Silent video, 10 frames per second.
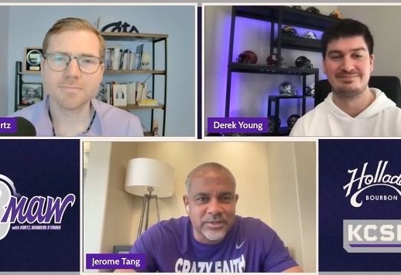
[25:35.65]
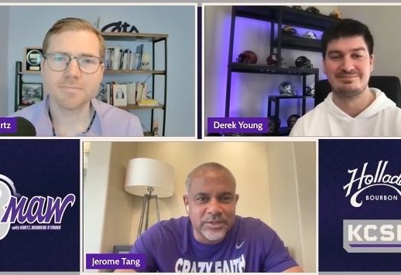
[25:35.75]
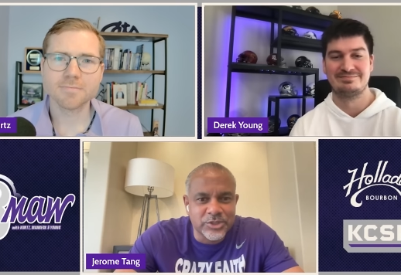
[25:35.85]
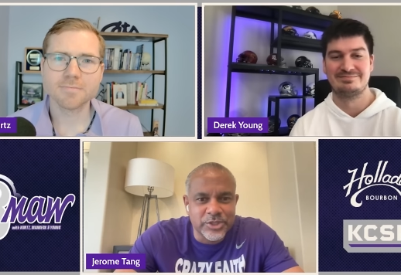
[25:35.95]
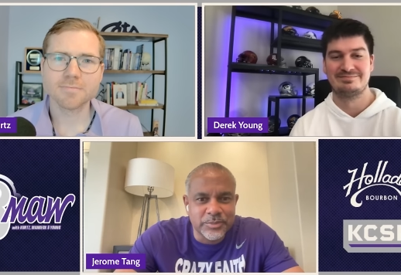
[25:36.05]

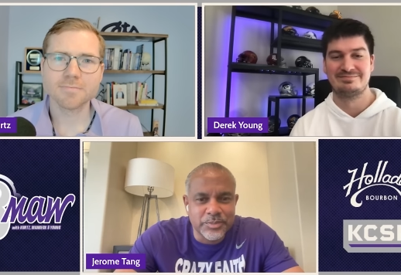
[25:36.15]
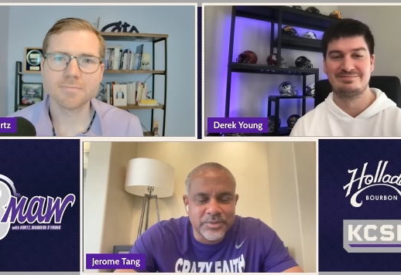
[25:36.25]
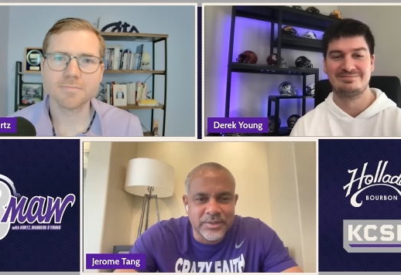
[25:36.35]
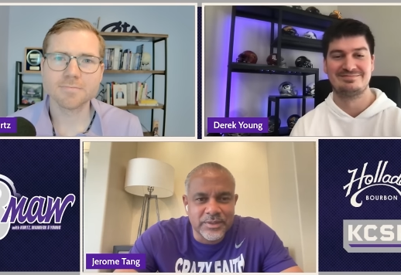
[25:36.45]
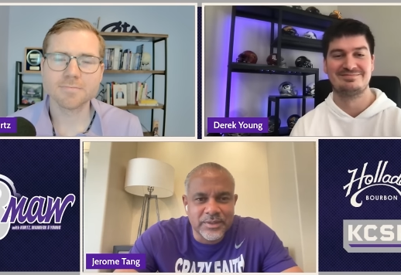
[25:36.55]
Speaker 1: and
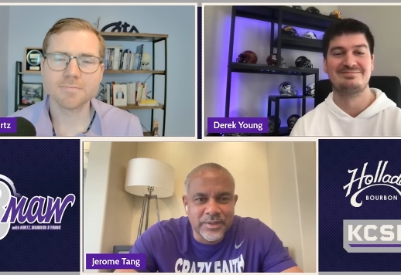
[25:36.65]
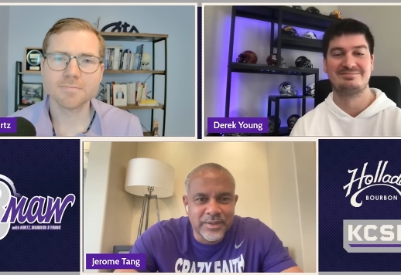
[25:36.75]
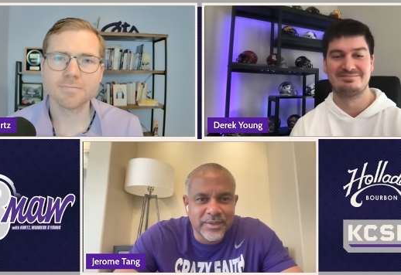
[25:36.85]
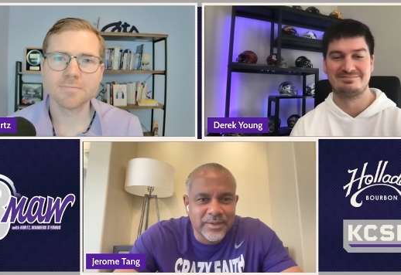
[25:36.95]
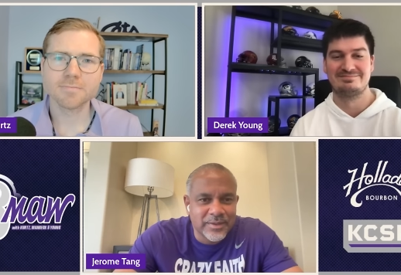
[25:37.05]
chips and
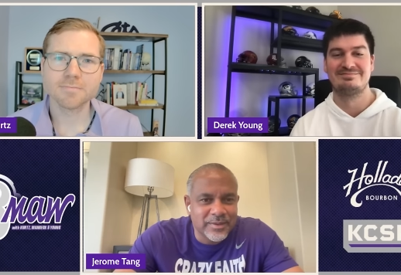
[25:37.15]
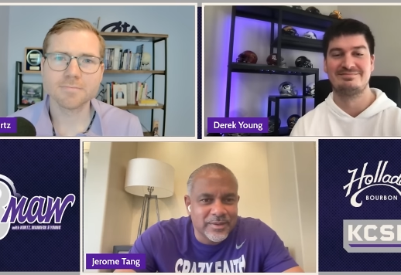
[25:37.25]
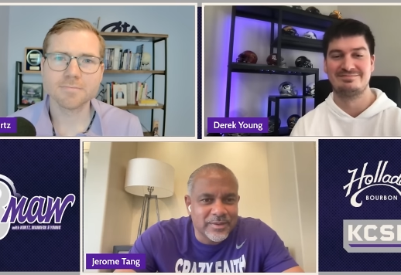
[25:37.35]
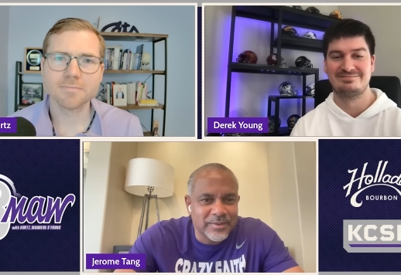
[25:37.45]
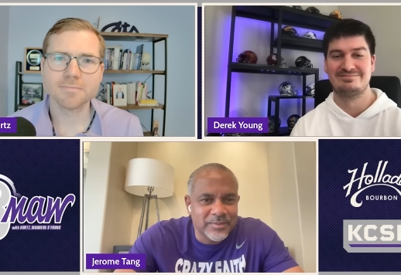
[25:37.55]

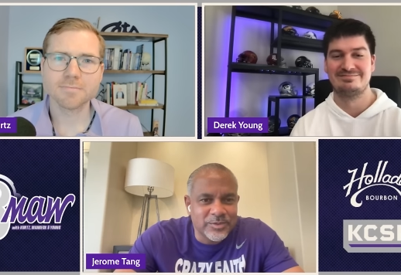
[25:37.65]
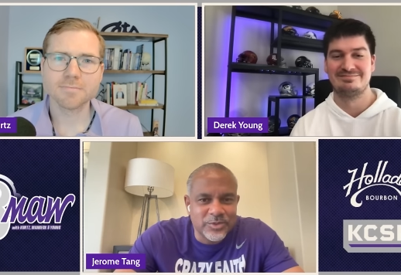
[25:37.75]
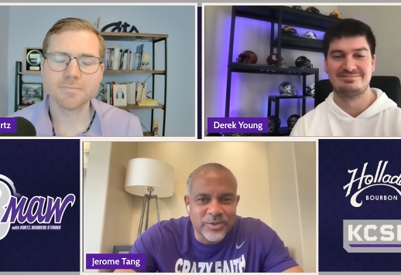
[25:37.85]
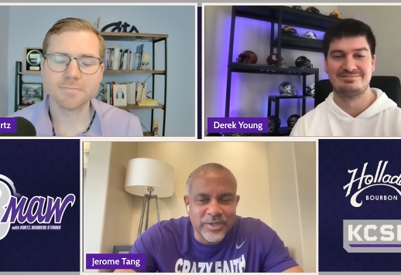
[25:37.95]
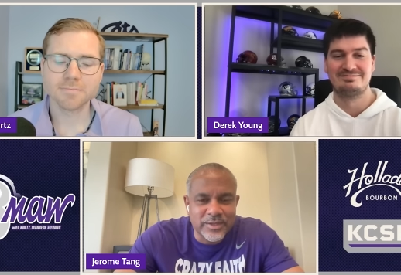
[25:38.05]
um,
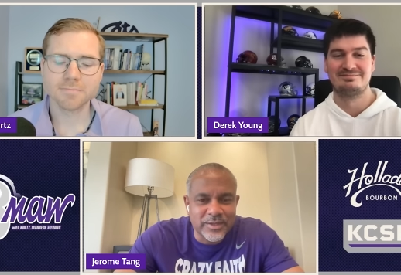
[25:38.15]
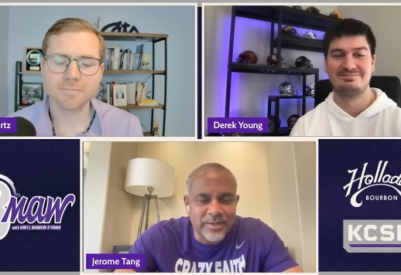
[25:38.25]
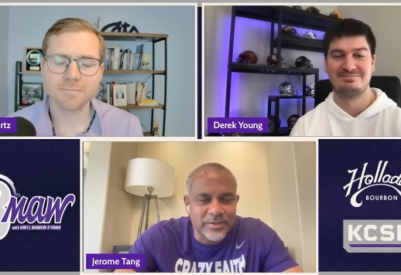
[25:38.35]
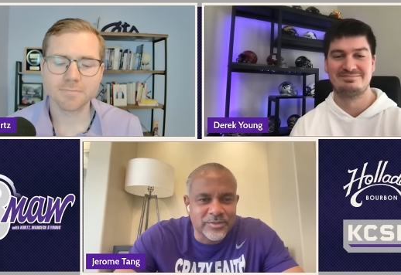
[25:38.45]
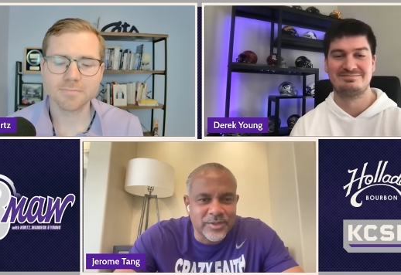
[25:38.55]
so that, that
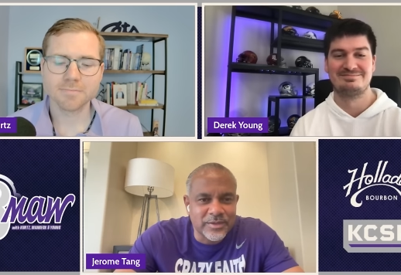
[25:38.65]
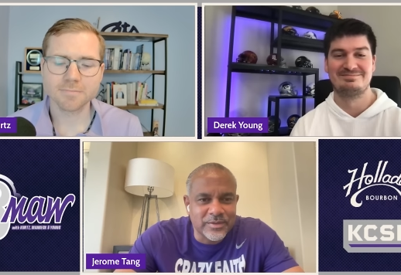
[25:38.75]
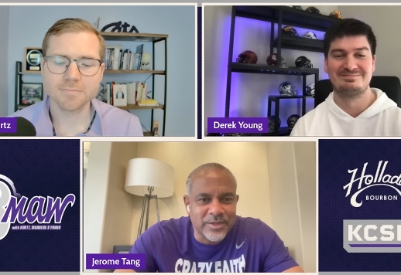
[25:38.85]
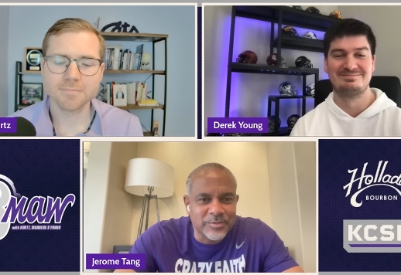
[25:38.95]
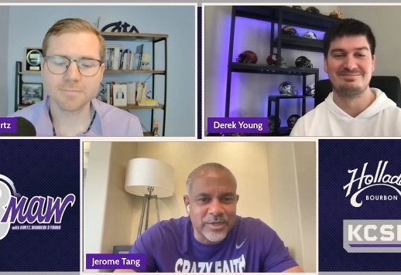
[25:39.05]
that's that,
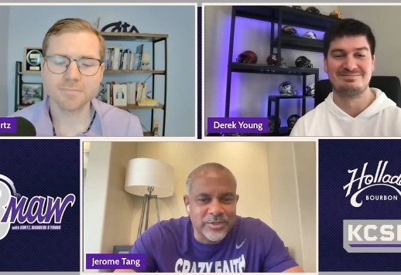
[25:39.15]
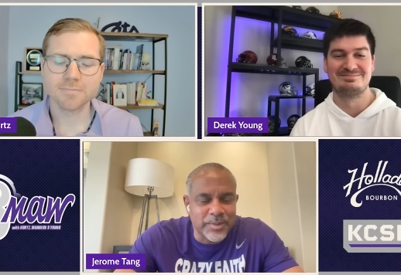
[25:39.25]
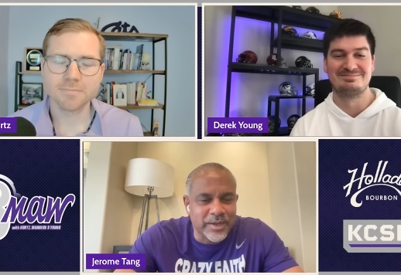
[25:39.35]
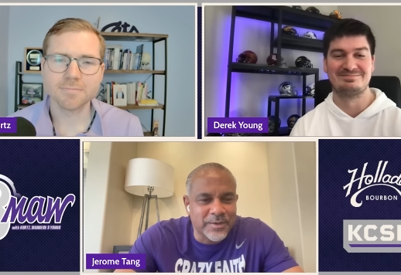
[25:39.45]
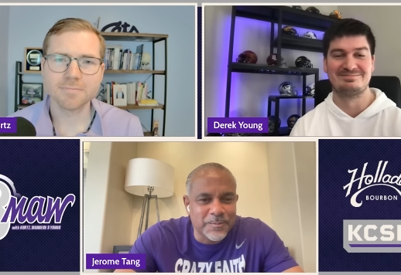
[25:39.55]
that's my
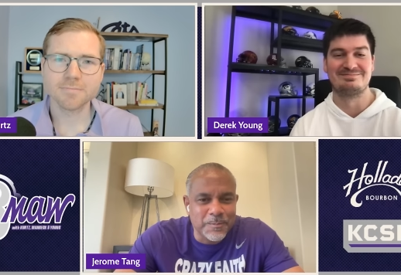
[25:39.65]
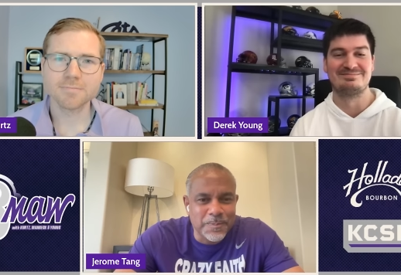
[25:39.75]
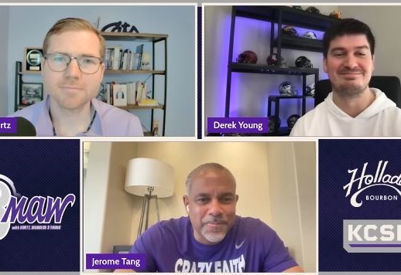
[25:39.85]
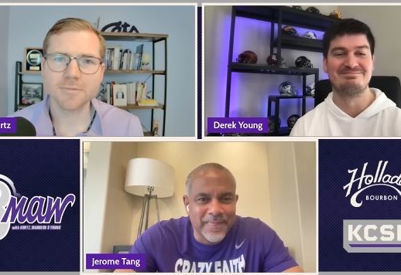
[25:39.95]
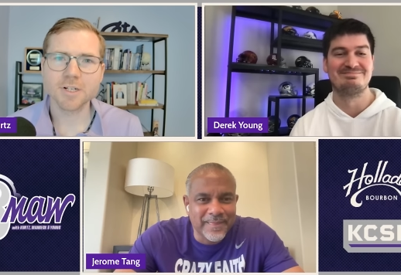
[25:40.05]
spot.
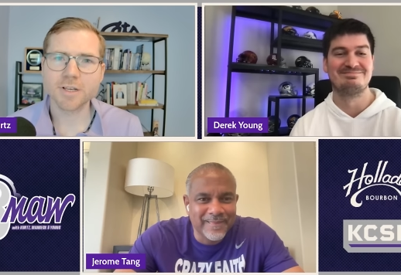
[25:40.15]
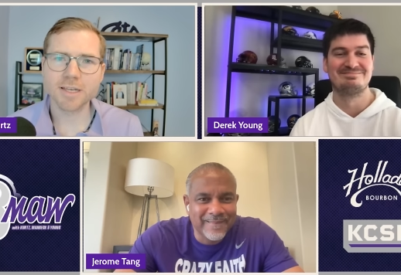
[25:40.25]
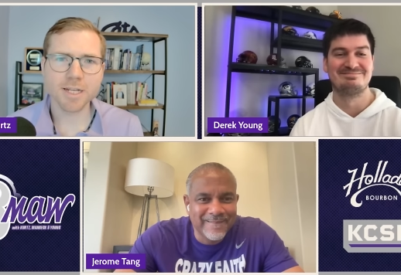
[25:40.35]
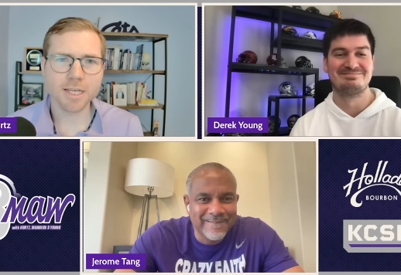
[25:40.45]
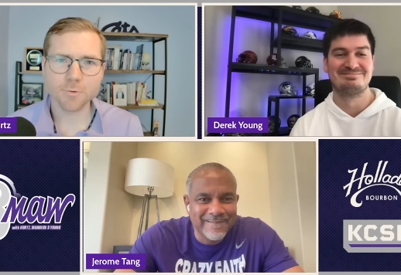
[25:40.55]

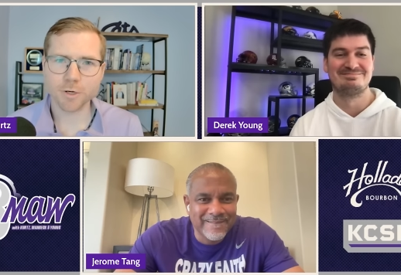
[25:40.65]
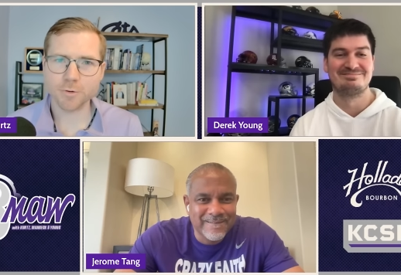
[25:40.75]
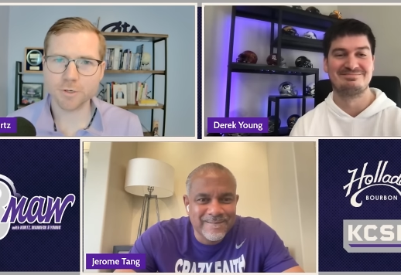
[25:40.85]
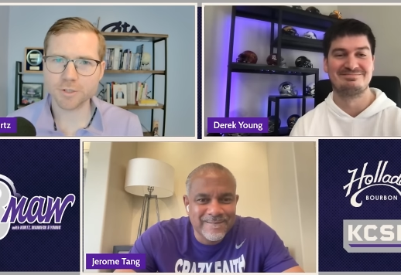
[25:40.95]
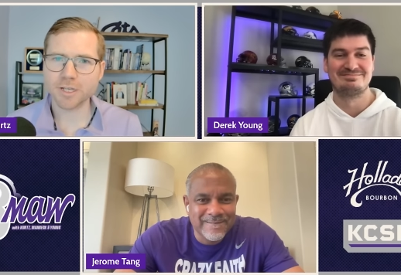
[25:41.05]
Speaker 2: Okay. Any, anywhere
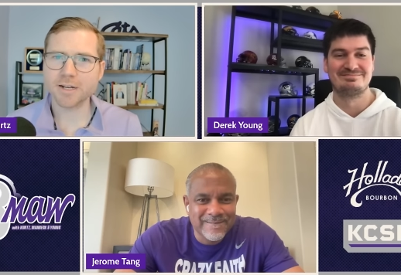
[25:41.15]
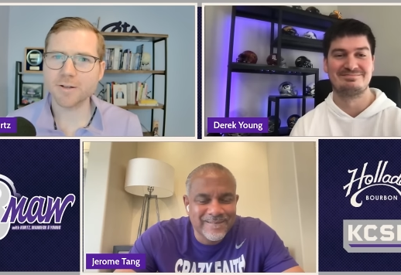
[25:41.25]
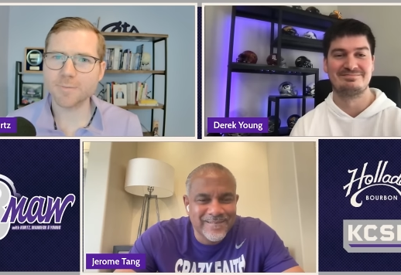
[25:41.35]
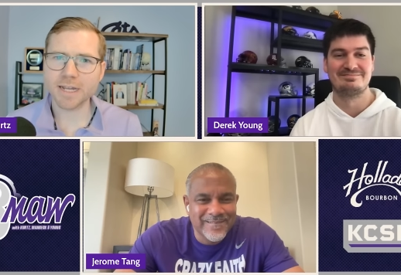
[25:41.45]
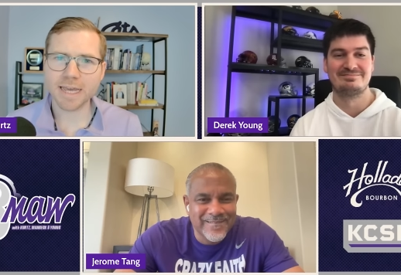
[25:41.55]
you want to shout
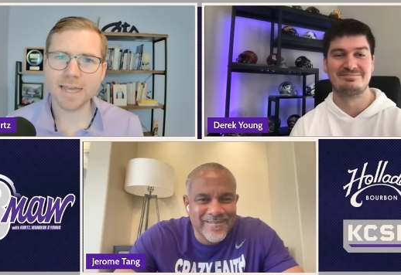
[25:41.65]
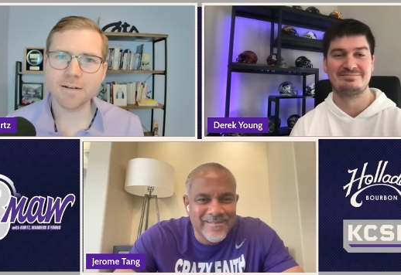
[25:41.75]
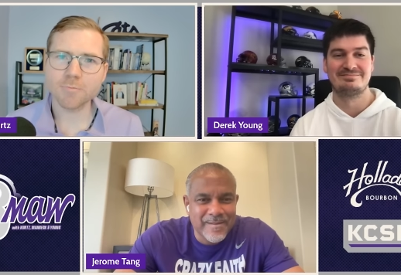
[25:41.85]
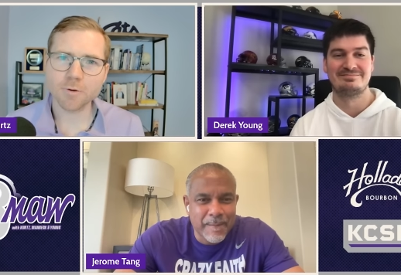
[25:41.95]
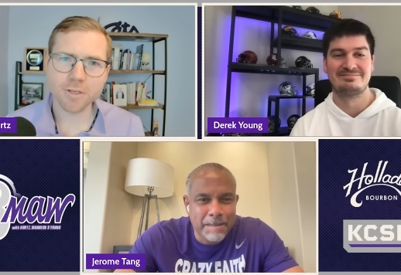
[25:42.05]
out in
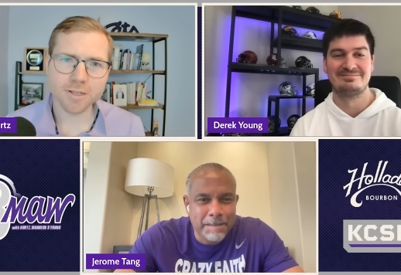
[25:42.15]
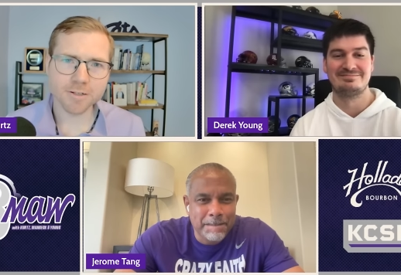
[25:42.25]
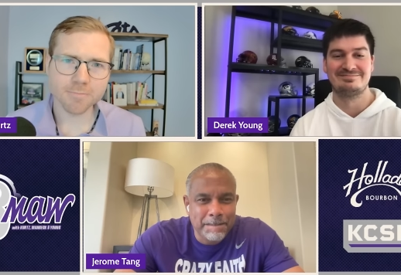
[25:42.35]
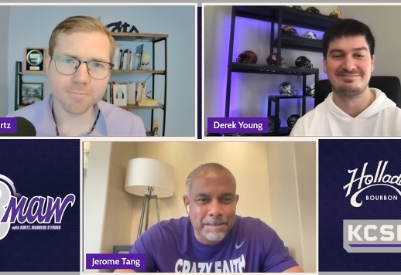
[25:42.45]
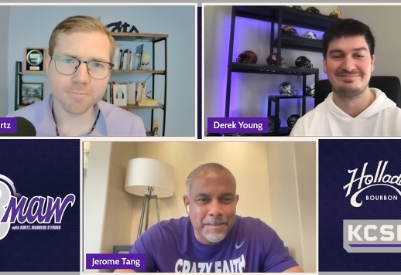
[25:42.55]
Manhattan? Where
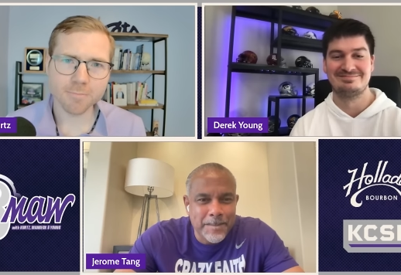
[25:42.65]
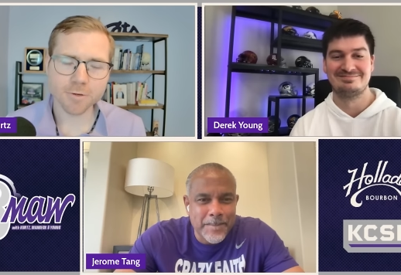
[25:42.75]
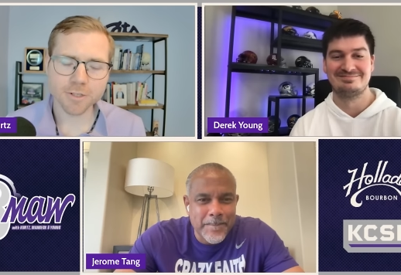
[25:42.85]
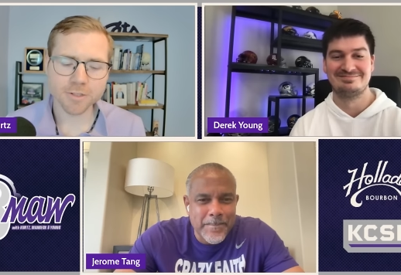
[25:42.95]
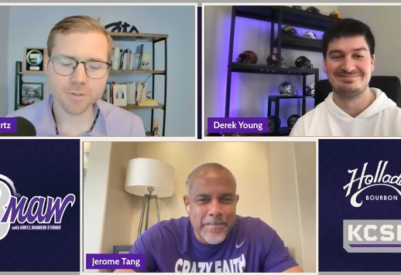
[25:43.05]
you
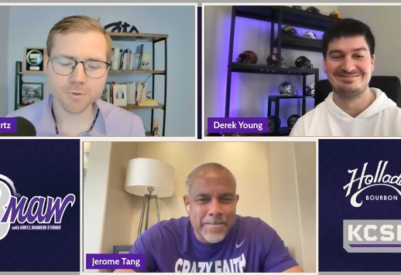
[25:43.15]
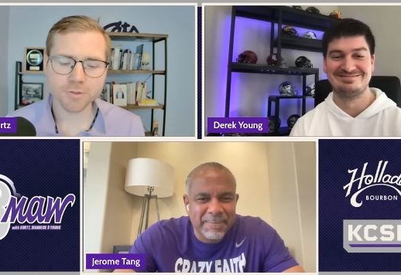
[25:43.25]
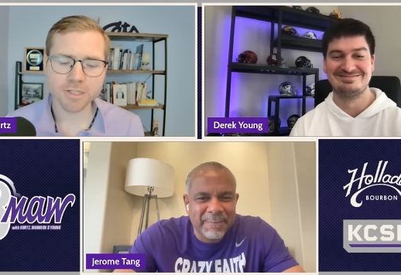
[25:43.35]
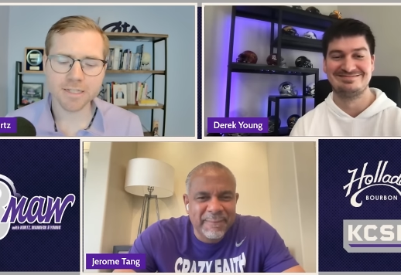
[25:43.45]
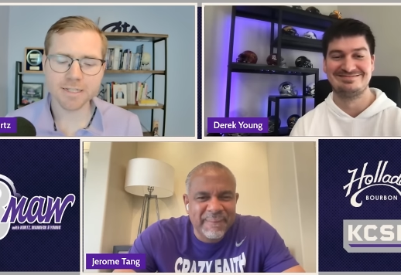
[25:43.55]
where do you
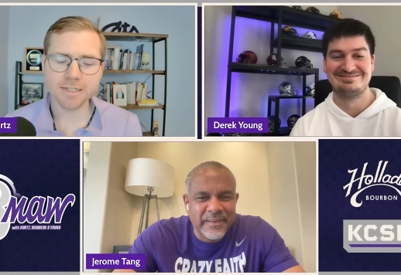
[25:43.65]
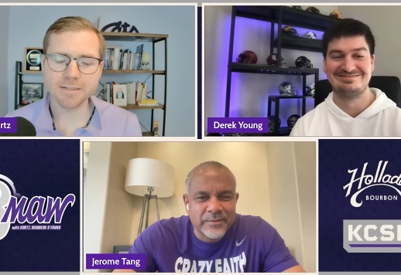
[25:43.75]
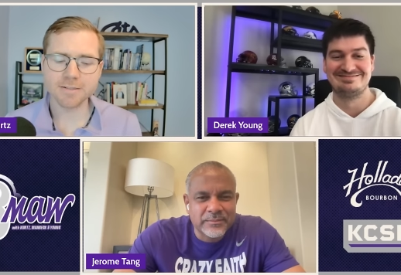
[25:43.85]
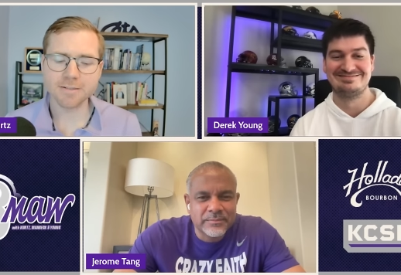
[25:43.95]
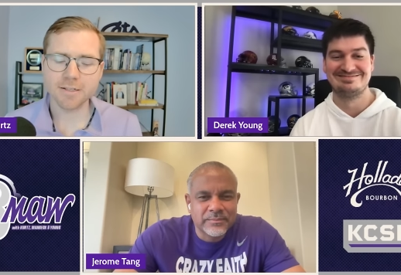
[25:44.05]
usually uh,